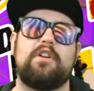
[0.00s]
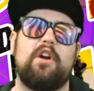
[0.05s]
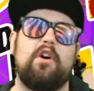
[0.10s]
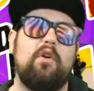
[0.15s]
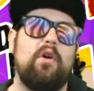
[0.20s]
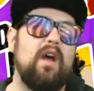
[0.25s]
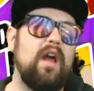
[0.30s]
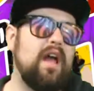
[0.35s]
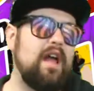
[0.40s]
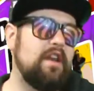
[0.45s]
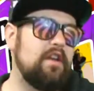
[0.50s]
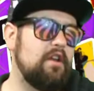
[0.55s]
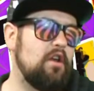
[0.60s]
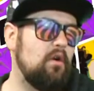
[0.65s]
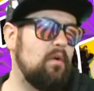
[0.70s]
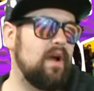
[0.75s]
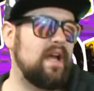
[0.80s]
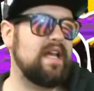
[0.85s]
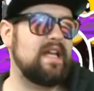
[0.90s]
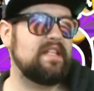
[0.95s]
know,
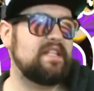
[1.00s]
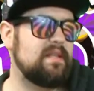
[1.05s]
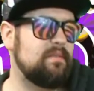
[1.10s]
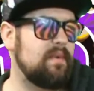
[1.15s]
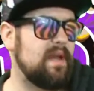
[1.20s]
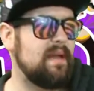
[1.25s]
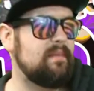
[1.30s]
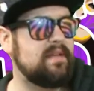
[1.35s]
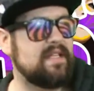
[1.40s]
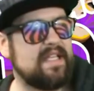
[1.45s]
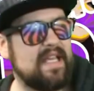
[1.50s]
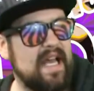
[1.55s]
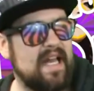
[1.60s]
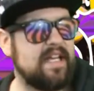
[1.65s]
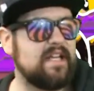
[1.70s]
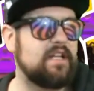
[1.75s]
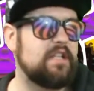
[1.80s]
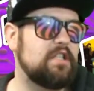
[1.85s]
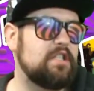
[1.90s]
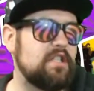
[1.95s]
no, I ain't the baby
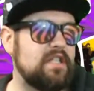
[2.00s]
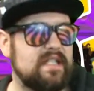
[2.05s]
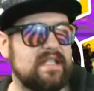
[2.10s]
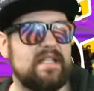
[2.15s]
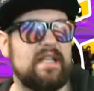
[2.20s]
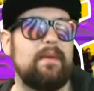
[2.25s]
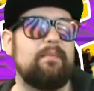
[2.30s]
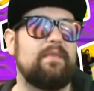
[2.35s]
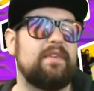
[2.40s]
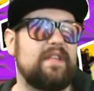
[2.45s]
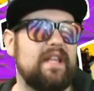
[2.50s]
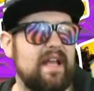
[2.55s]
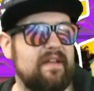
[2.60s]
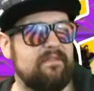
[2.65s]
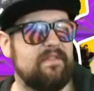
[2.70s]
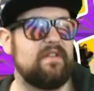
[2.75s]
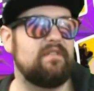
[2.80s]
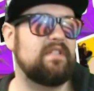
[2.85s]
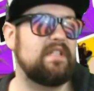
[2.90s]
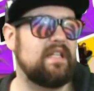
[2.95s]
daddy because she slept with like
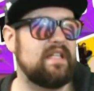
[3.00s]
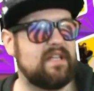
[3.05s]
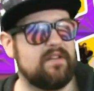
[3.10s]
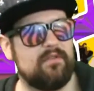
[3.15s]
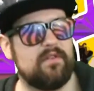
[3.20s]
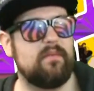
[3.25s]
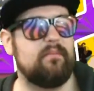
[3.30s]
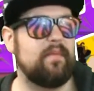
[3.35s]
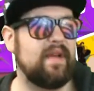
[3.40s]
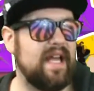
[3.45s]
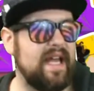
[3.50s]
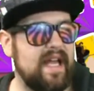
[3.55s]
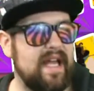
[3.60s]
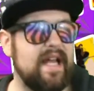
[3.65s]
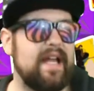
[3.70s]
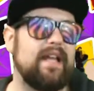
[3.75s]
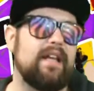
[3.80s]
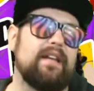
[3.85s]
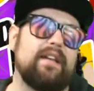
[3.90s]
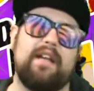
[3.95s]
15 different
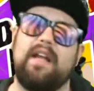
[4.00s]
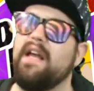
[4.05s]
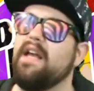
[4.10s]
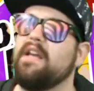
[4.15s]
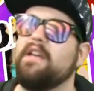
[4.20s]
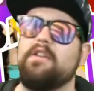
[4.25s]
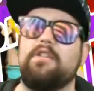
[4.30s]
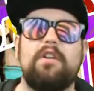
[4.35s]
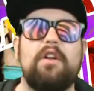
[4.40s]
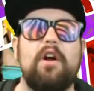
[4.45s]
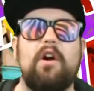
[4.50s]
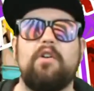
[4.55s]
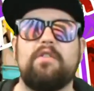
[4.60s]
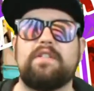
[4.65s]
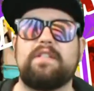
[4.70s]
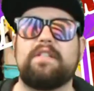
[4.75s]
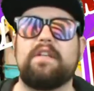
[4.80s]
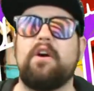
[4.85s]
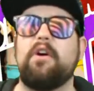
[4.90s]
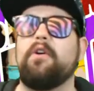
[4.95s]
men. You know,
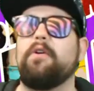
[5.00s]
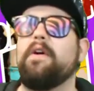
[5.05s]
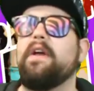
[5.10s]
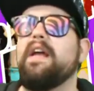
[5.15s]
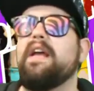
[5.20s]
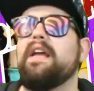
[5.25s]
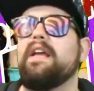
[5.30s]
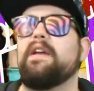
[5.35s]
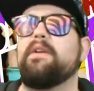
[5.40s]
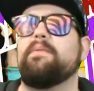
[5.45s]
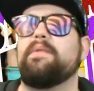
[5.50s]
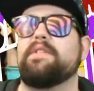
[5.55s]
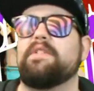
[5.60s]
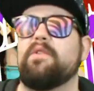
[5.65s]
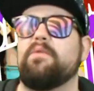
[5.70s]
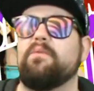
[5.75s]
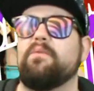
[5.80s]
so it was a